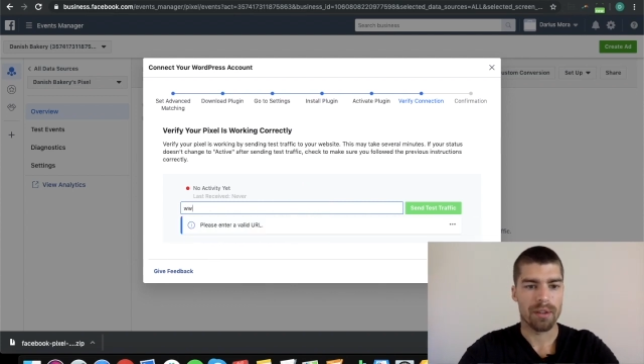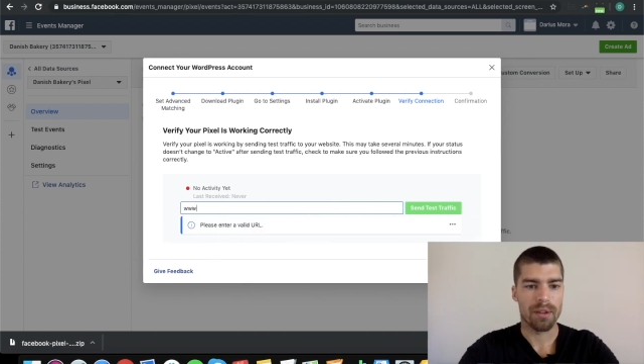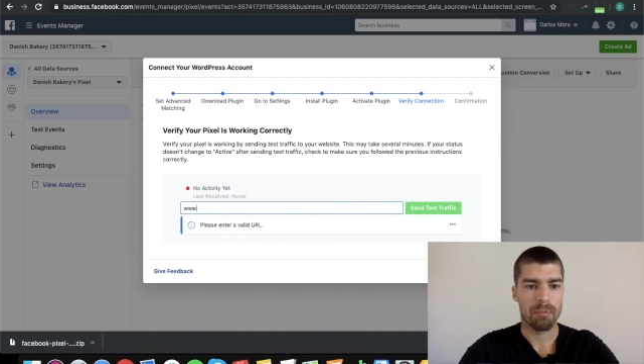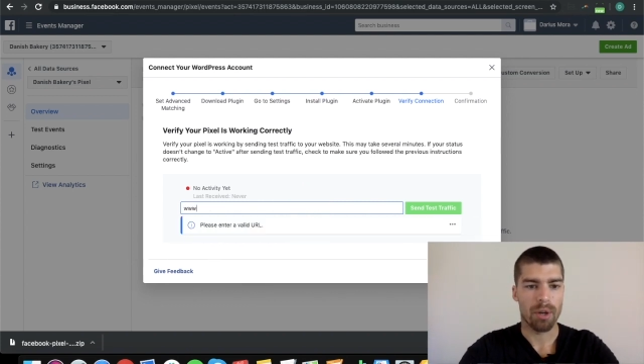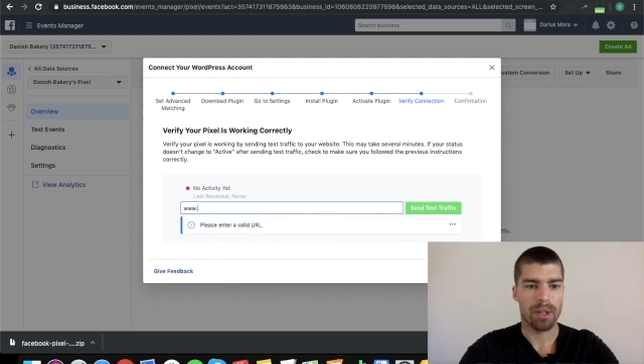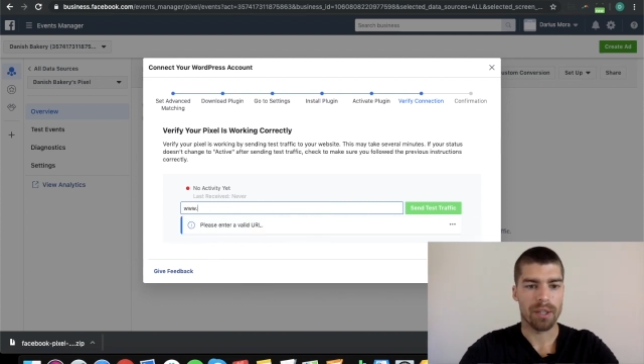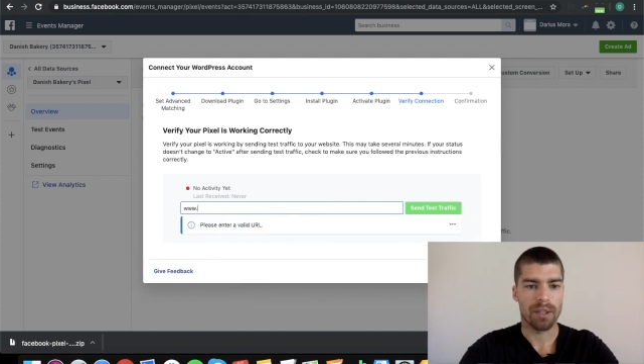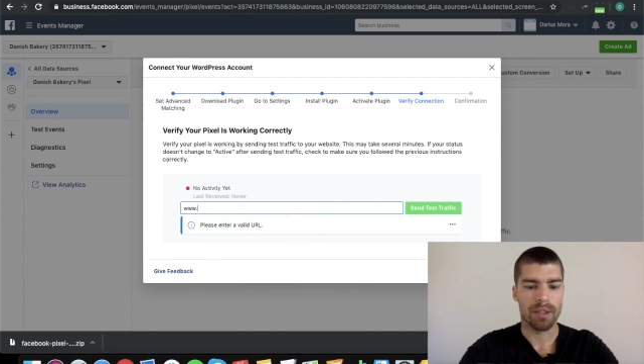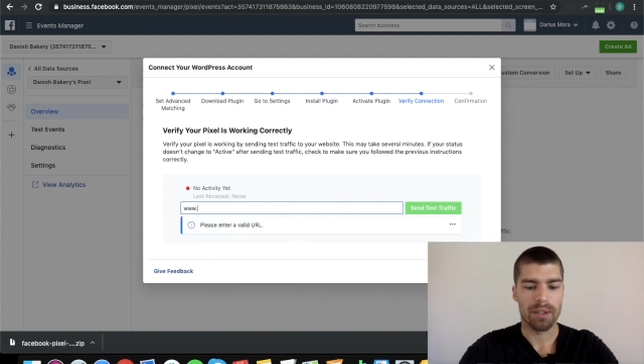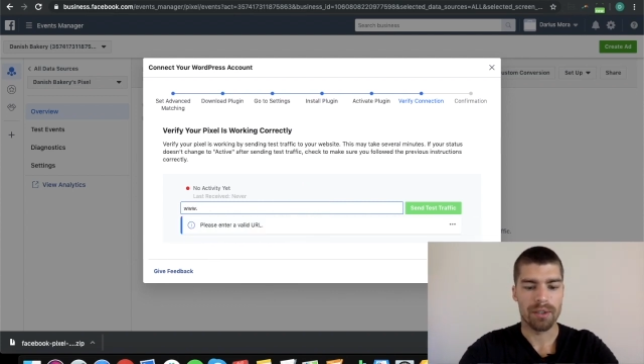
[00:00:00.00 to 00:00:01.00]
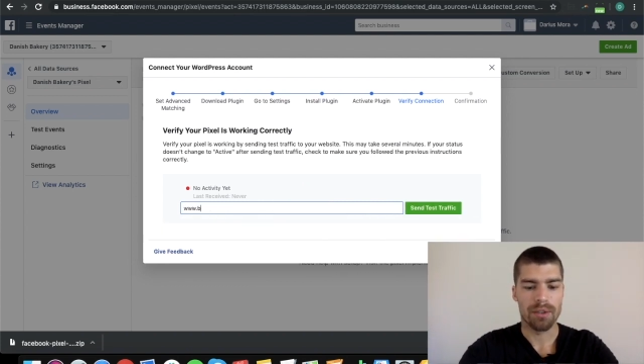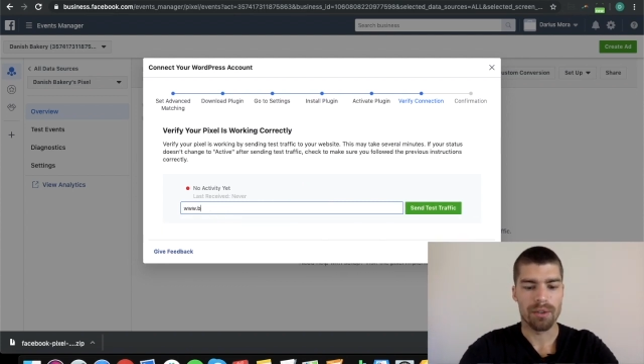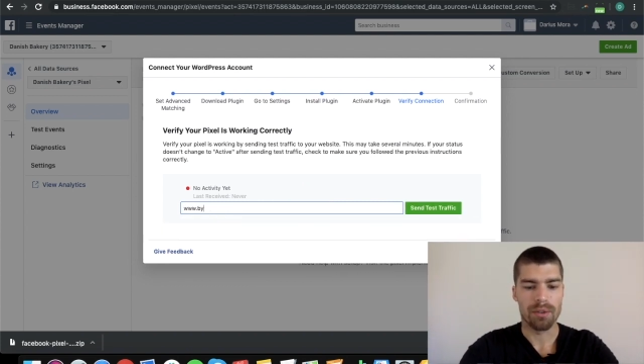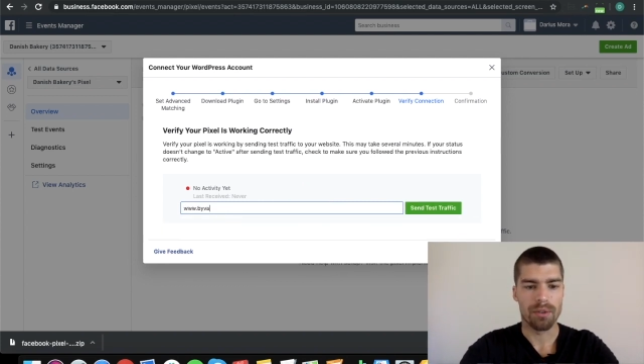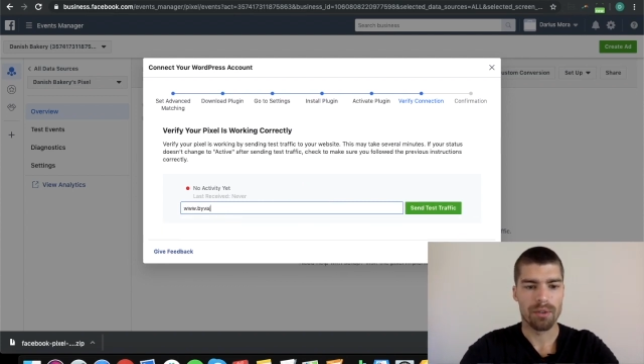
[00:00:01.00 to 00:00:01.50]
the plugin
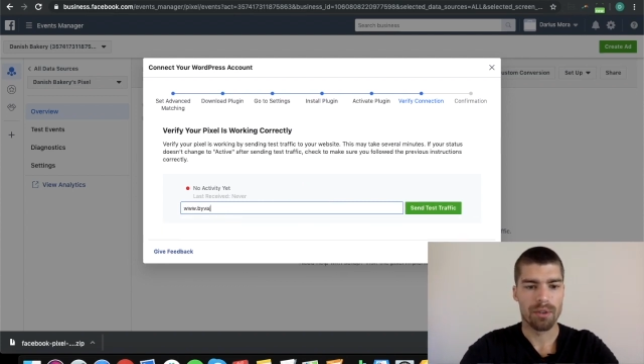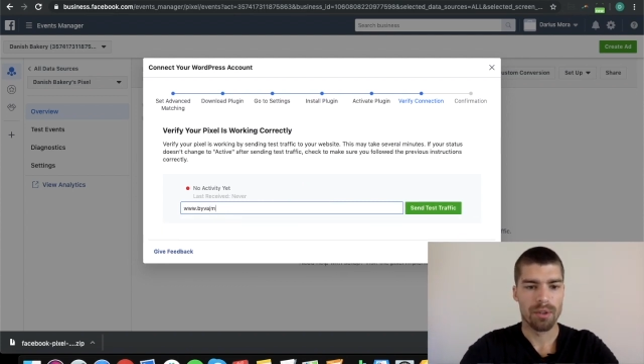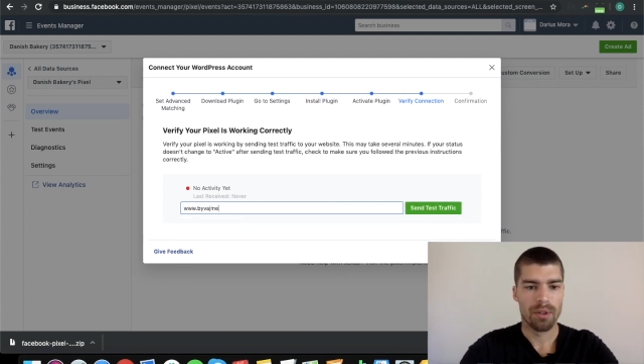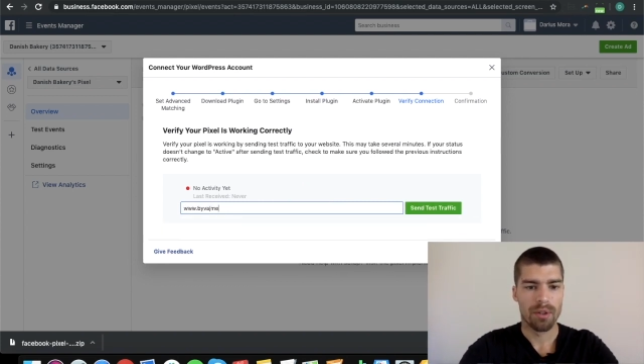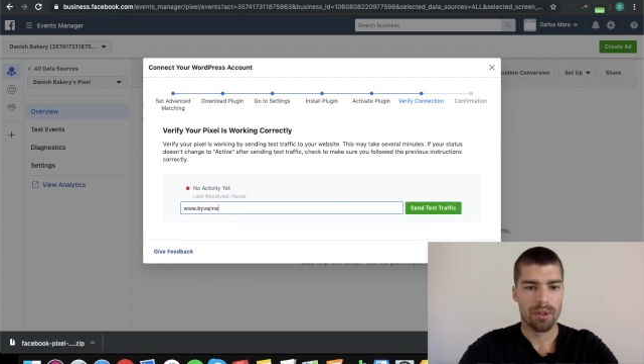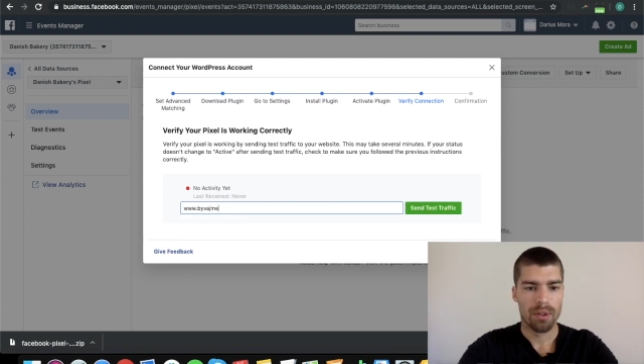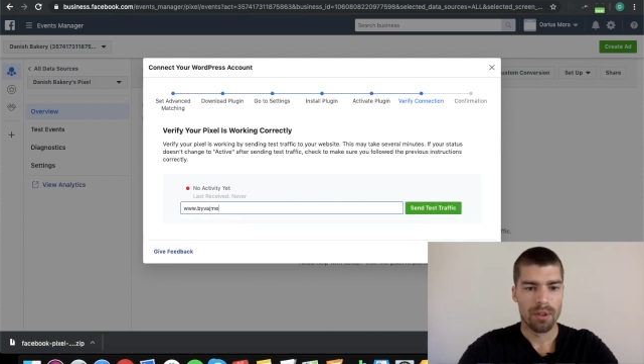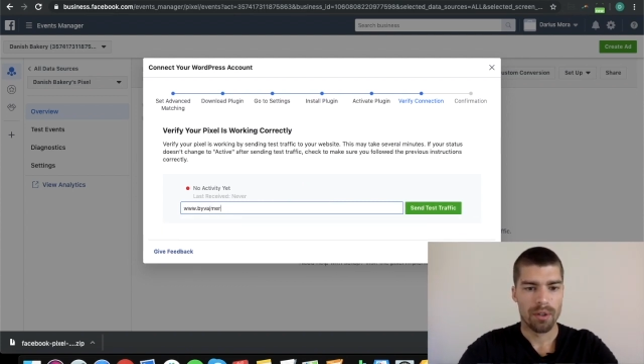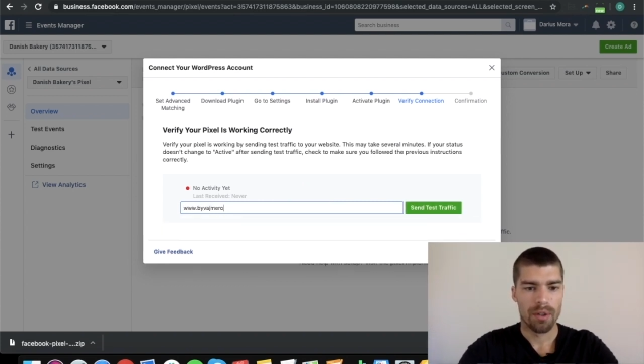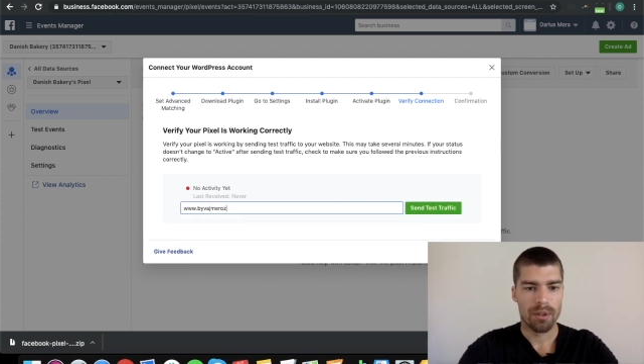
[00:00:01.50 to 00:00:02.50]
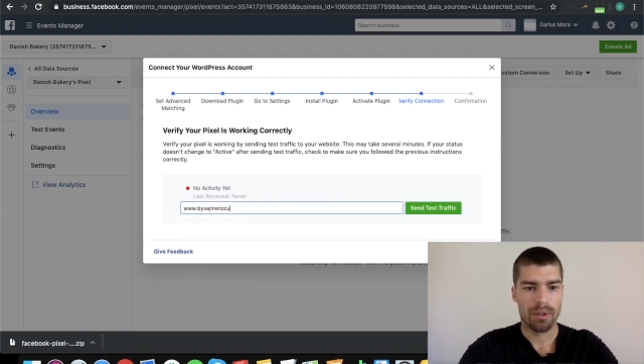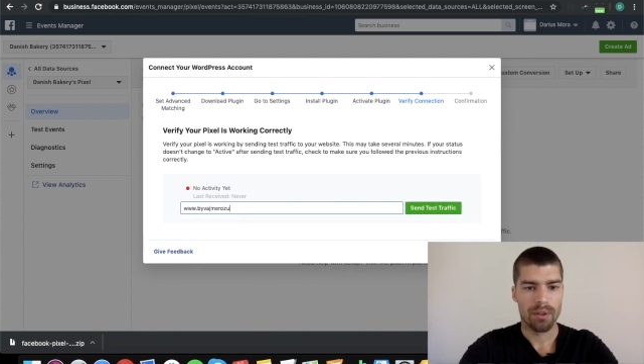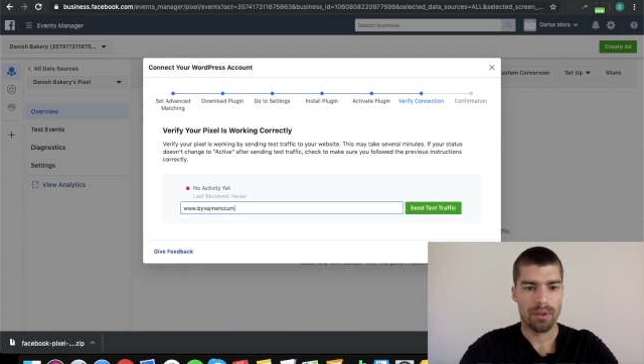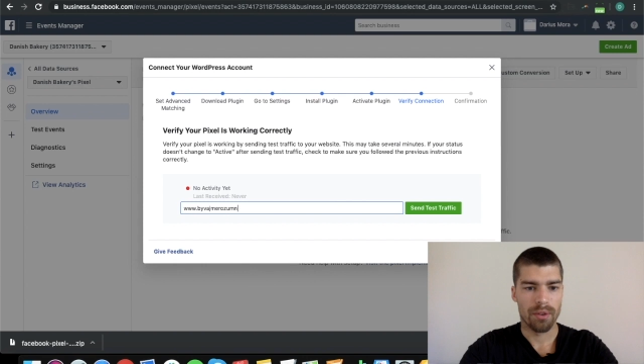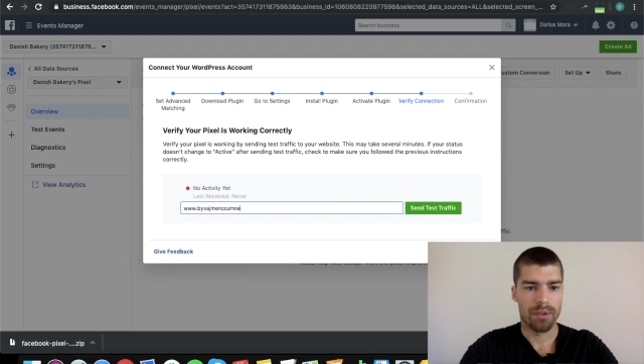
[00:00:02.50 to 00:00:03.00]
into
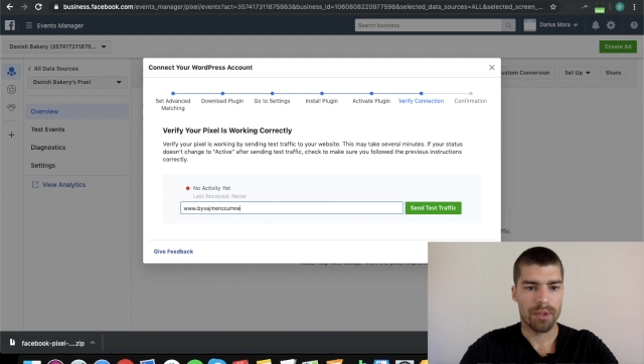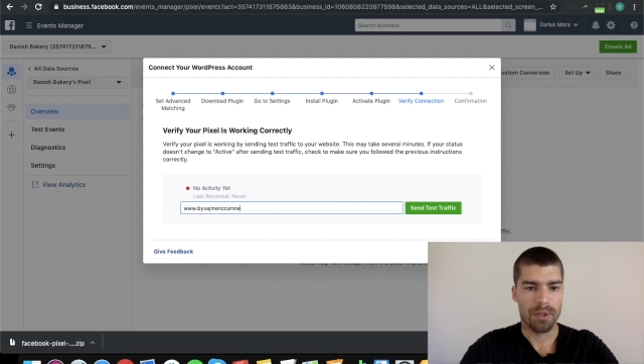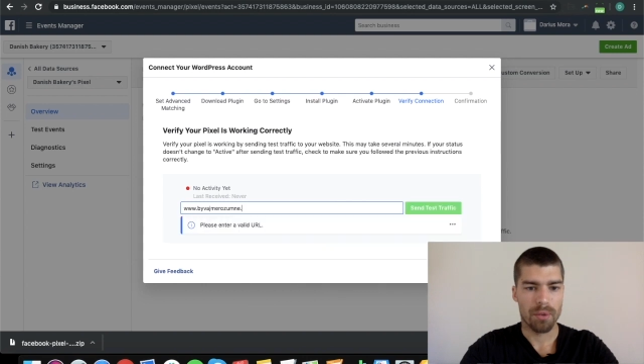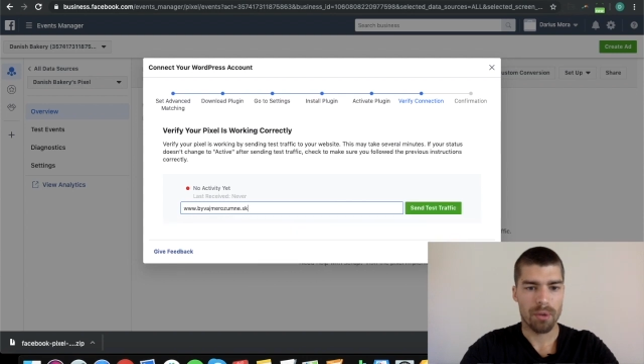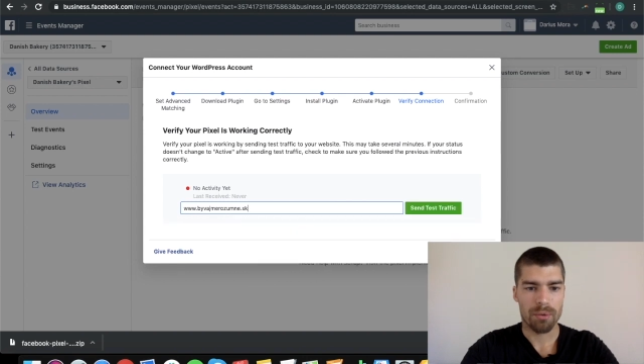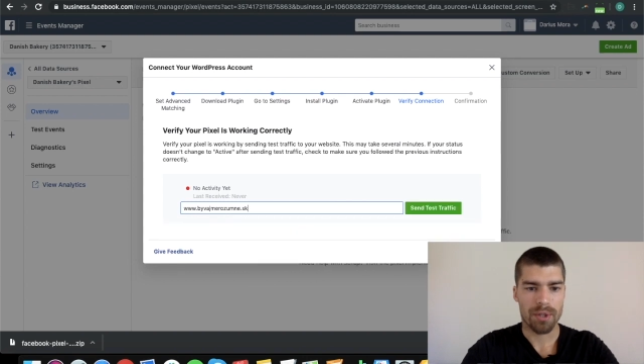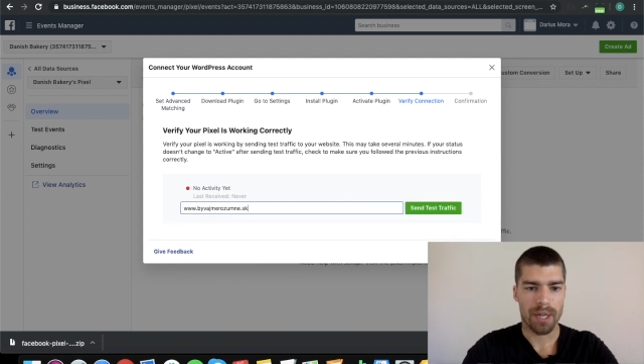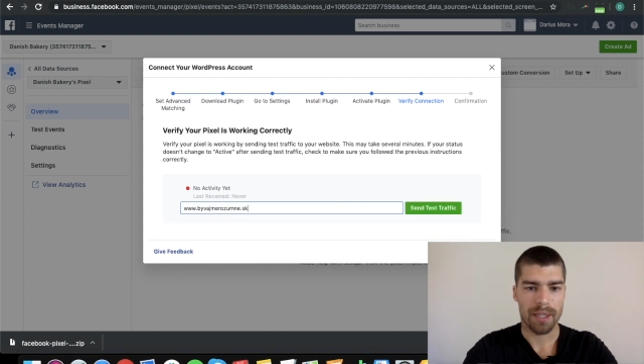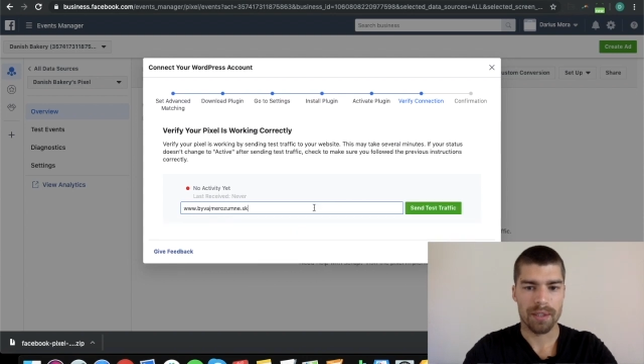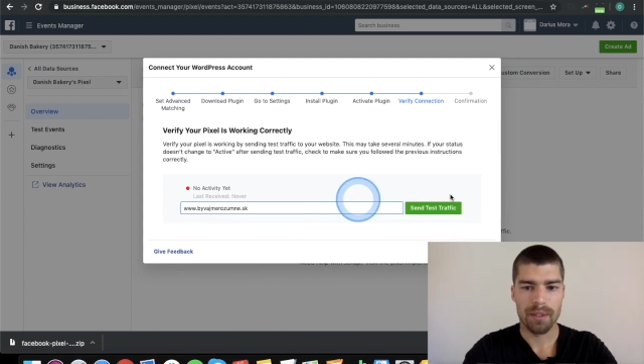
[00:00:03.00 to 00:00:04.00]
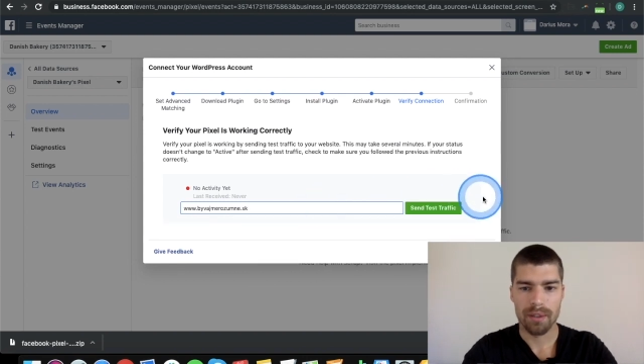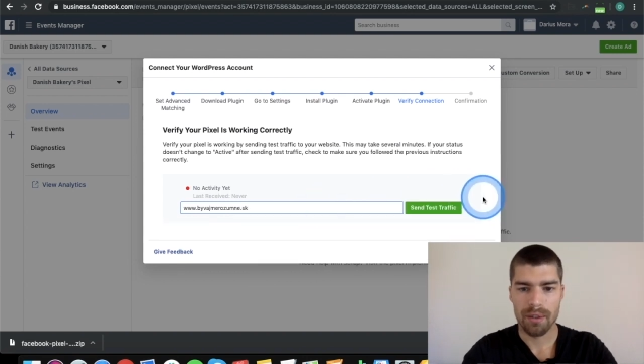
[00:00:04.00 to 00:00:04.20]
this website,